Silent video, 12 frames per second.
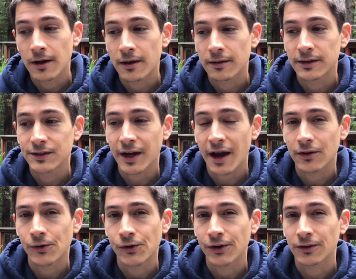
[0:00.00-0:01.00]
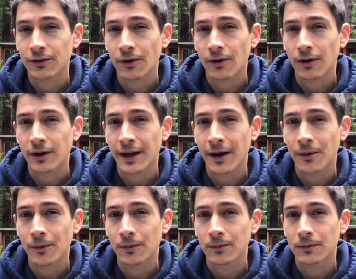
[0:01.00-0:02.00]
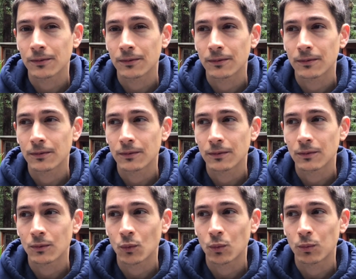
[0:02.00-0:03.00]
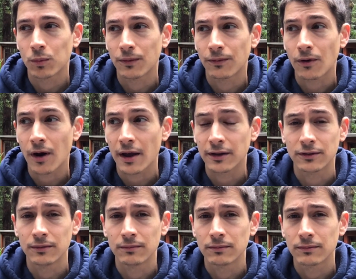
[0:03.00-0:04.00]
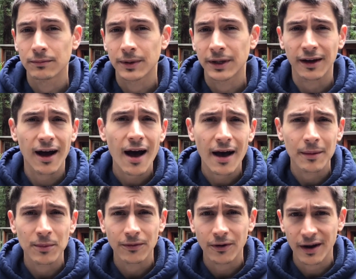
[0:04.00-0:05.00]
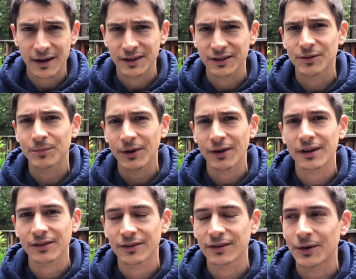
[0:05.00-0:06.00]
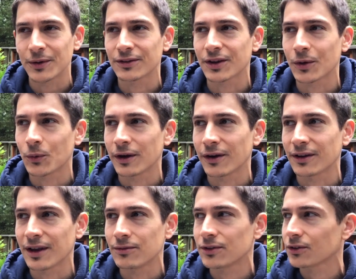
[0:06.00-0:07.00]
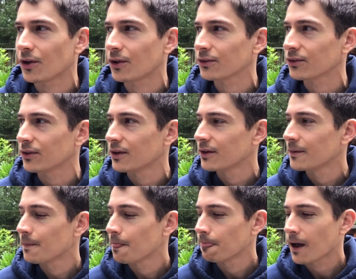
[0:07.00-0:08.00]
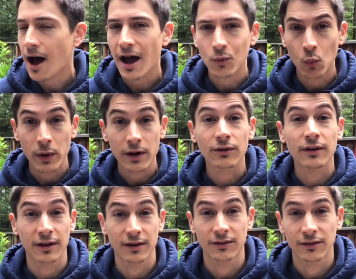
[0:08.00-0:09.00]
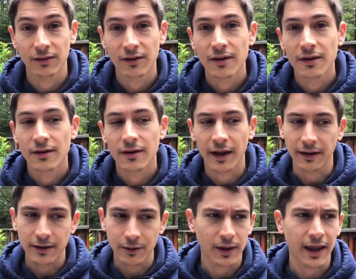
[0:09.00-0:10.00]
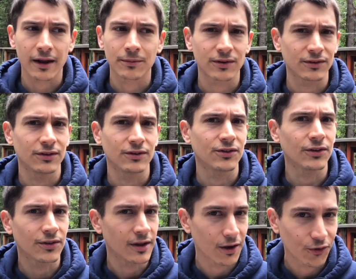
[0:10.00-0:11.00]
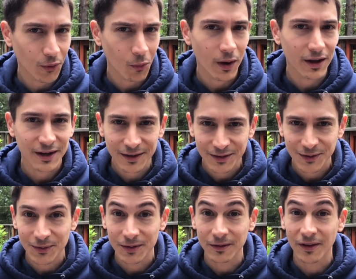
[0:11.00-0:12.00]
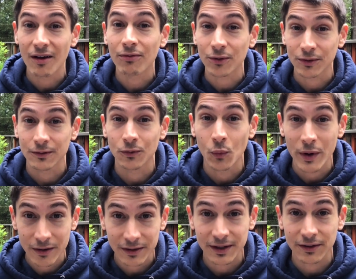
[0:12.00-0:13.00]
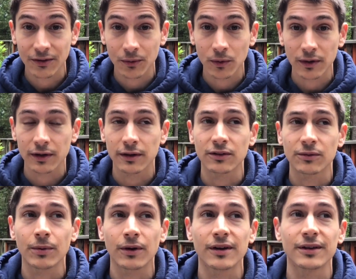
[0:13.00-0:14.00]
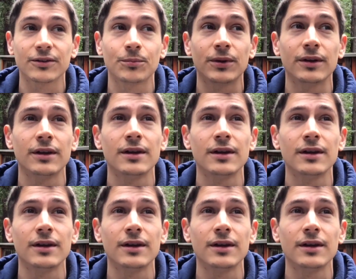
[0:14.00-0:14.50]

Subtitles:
these categories are, and how before I had been high, before I had experienced, it's like what Eric Davis calls high weirdness. And, cannabis is just the entryway into the levels of weirdness that one can experience. But